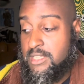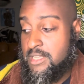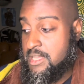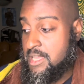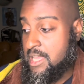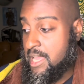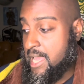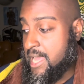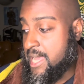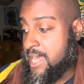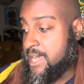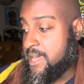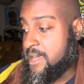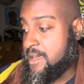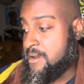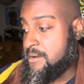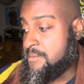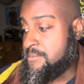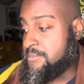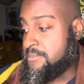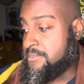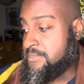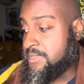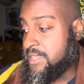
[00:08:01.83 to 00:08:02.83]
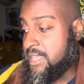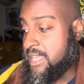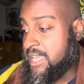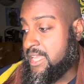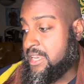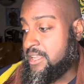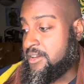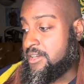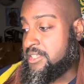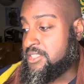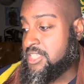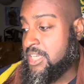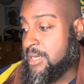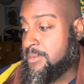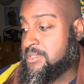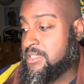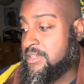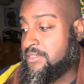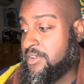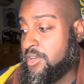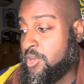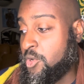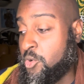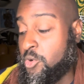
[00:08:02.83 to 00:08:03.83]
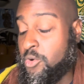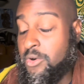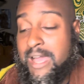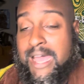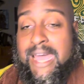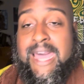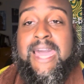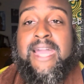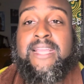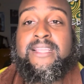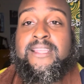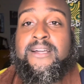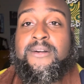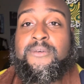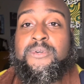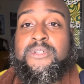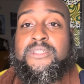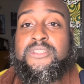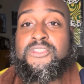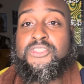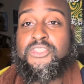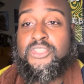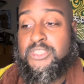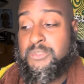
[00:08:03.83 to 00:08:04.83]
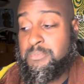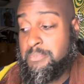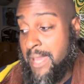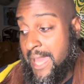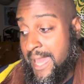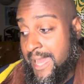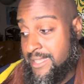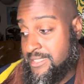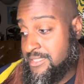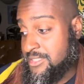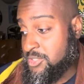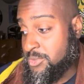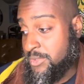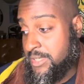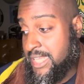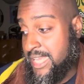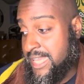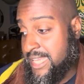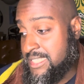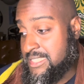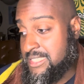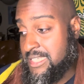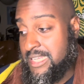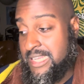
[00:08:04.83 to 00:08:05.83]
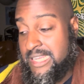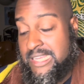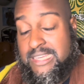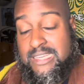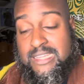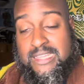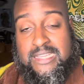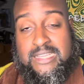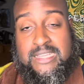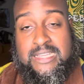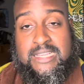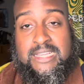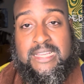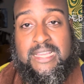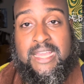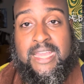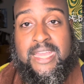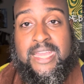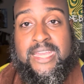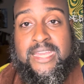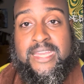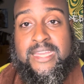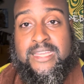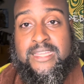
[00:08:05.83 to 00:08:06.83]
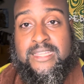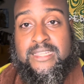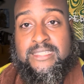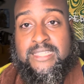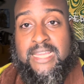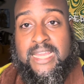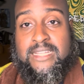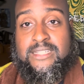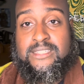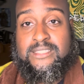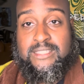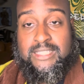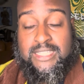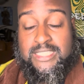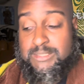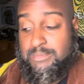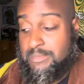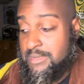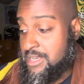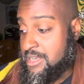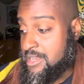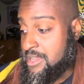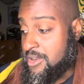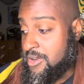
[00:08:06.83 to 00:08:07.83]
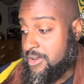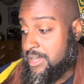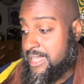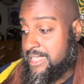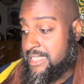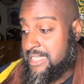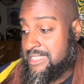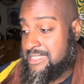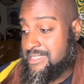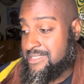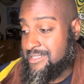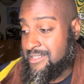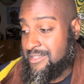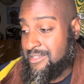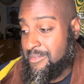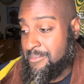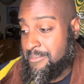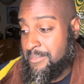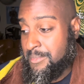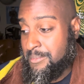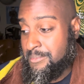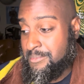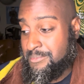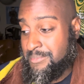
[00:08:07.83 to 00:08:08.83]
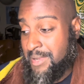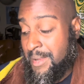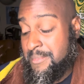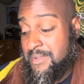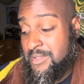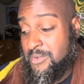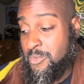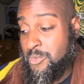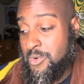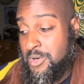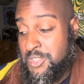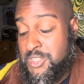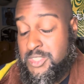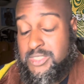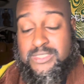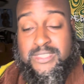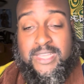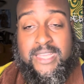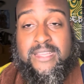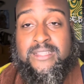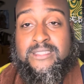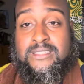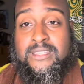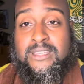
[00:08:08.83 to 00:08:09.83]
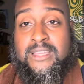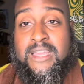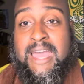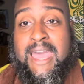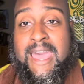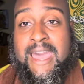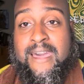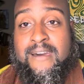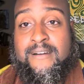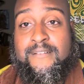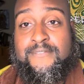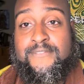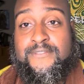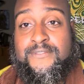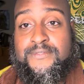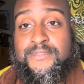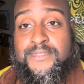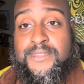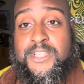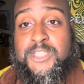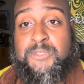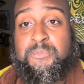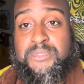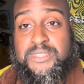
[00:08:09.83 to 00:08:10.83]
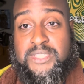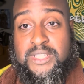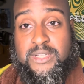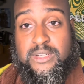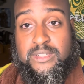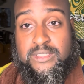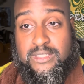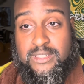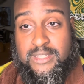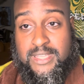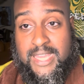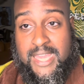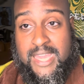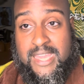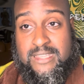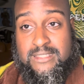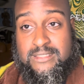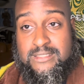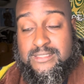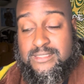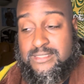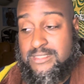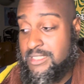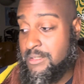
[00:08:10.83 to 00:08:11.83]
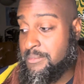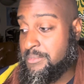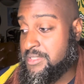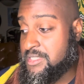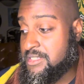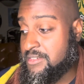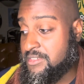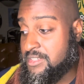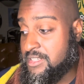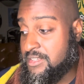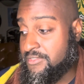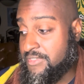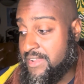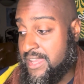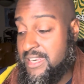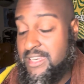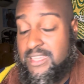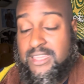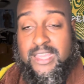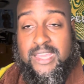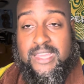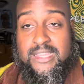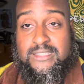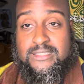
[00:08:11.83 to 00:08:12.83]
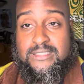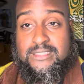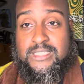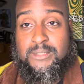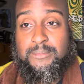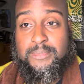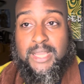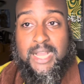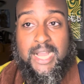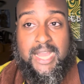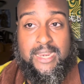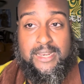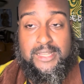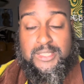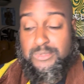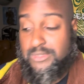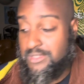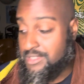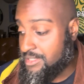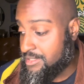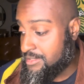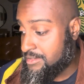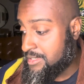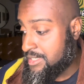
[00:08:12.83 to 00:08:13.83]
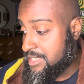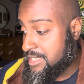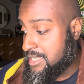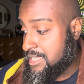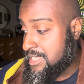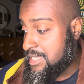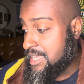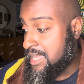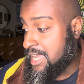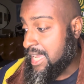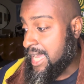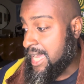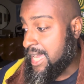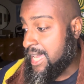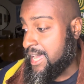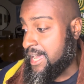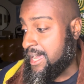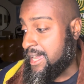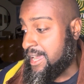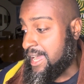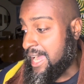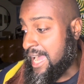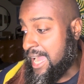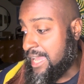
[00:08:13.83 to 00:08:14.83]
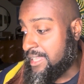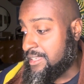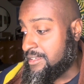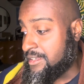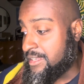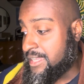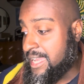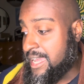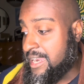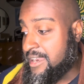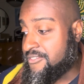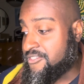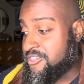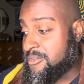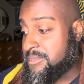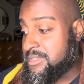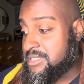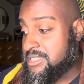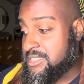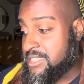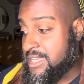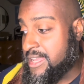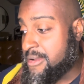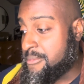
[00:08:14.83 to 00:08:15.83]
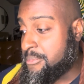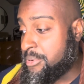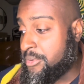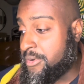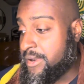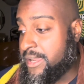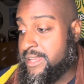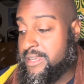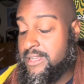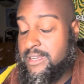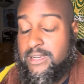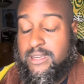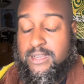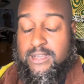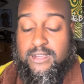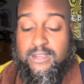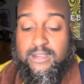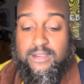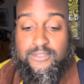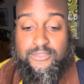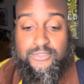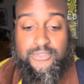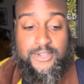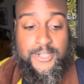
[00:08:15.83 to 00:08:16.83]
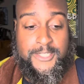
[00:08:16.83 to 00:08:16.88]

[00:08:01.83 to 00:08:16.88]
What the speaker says: in terms of a whole act that was just passed in 2018. And that lets me know it's probably the worst state to have this particular case to defend against, to be honest with you. I look at it from a standpoint of,